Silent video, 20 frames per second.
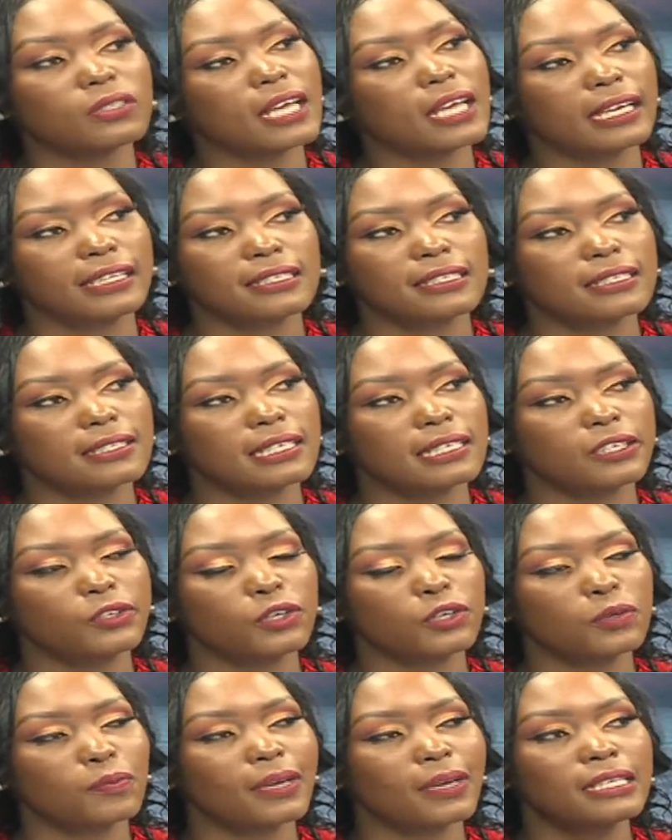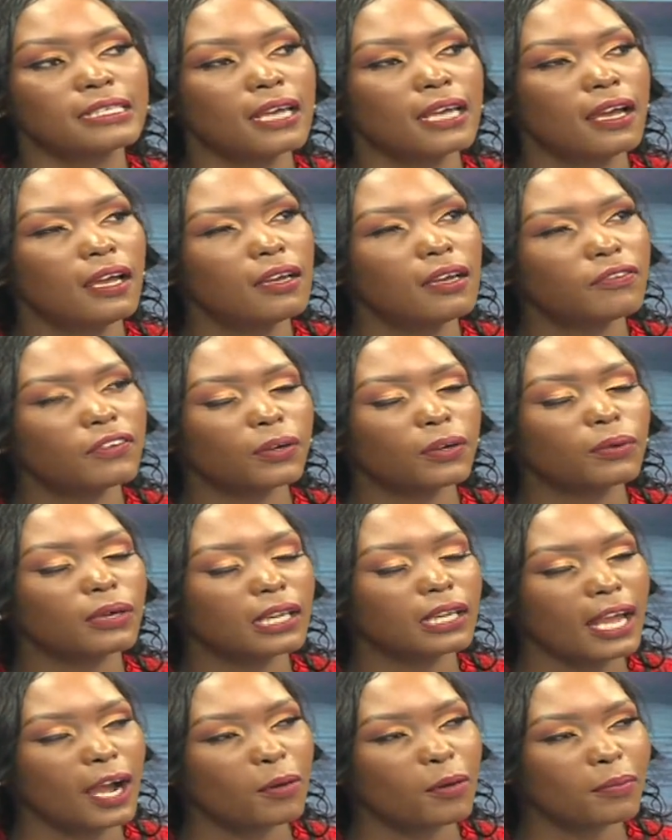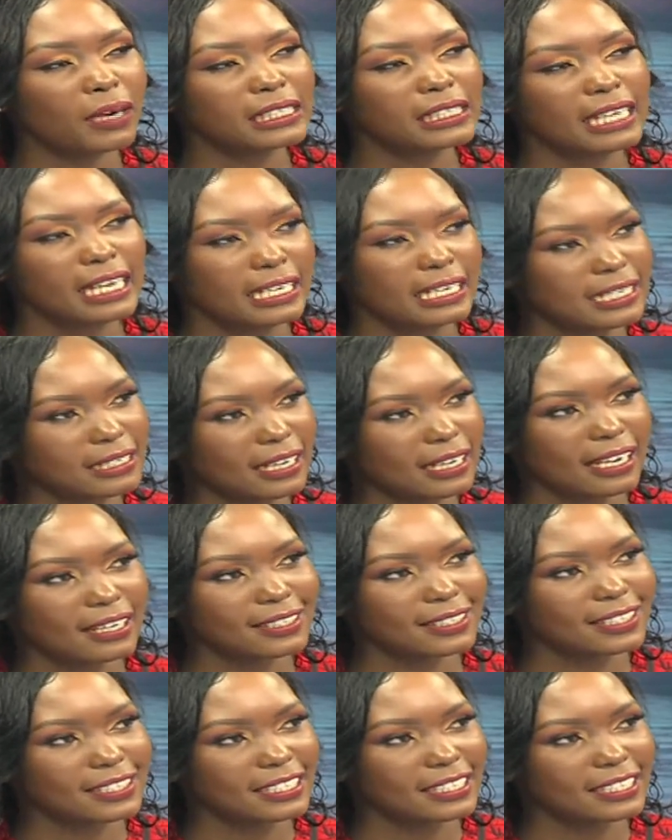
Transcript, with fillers: accessing treatment. Very quickly, how bad can it get?